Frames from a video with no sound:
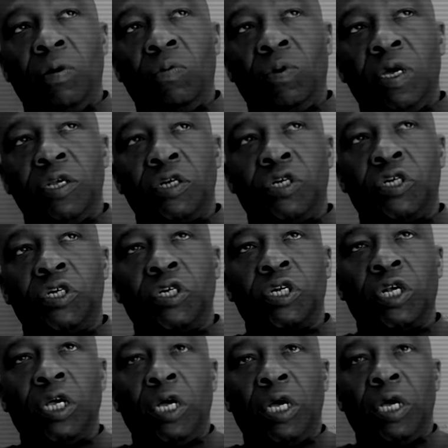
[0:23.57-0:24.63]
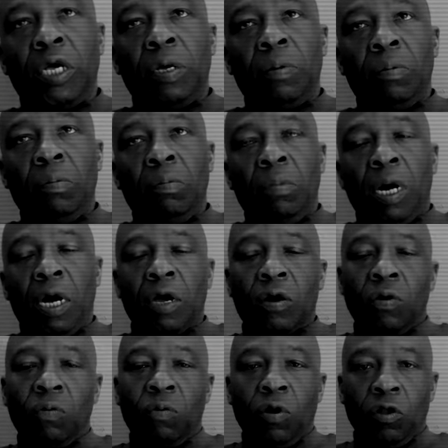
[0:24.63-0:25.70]
which
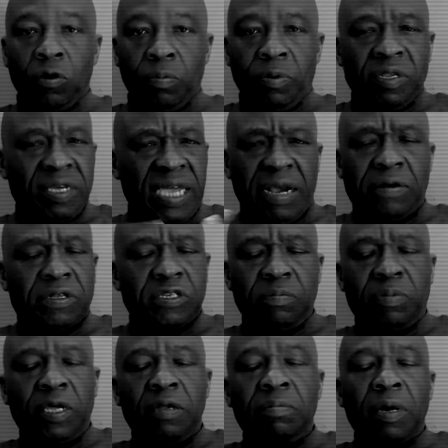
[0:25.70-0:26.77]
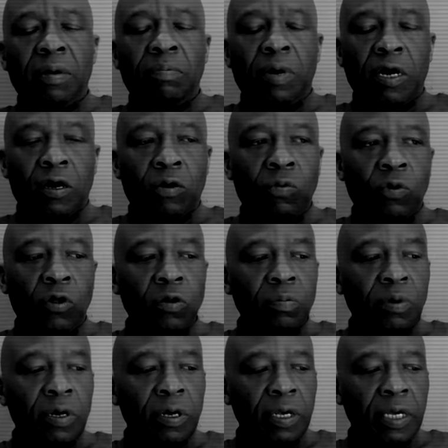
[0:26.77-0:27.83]
Mark Wahlberg, the character played by Mark
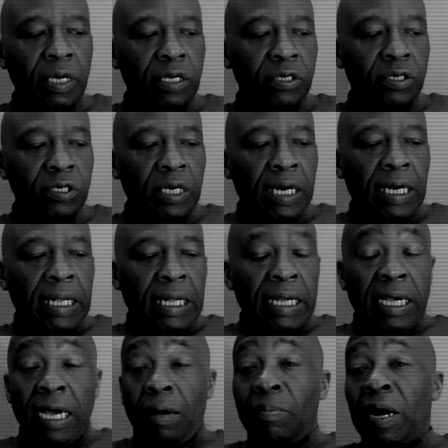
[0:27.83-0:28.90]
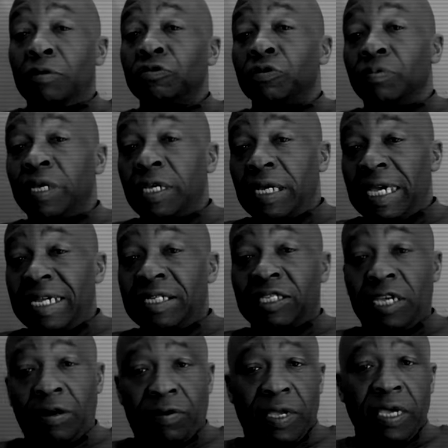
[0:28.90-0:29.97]
Wahlberg, is about to be
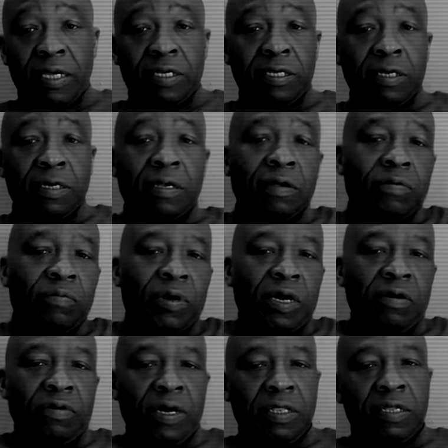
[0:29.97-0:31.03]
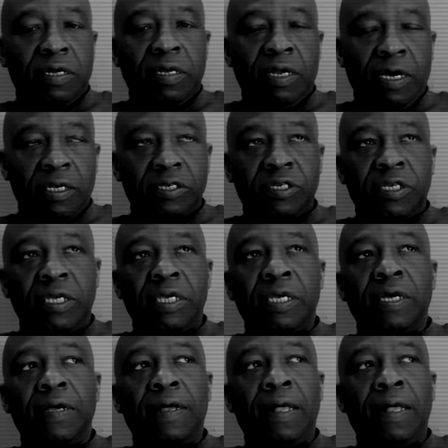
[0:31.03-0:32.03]
interrogated by a rather nasty